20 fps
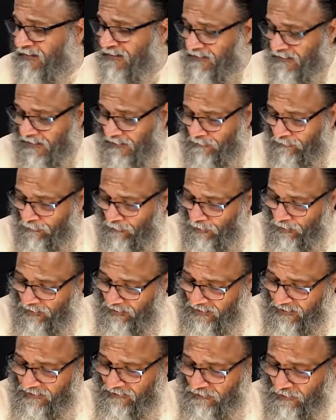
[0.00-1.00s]
then
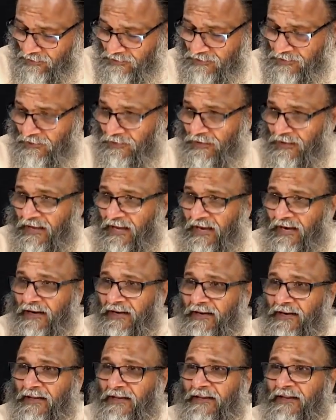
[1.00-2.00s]
body is also
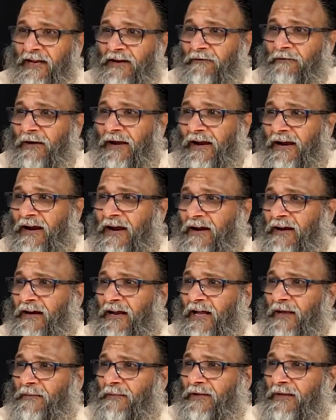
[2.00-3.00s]
reality, then why can't
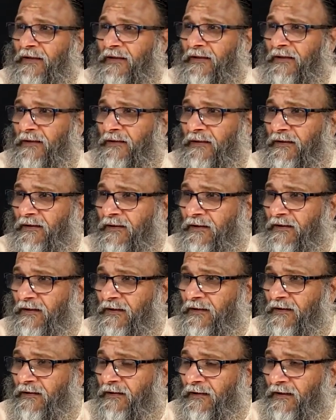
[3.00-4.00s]
I be
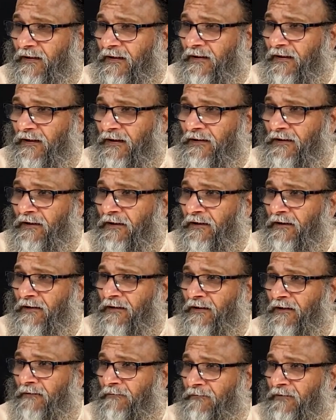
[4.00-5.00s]

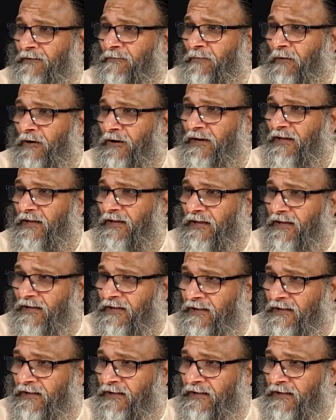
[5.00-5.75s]
eternal with body?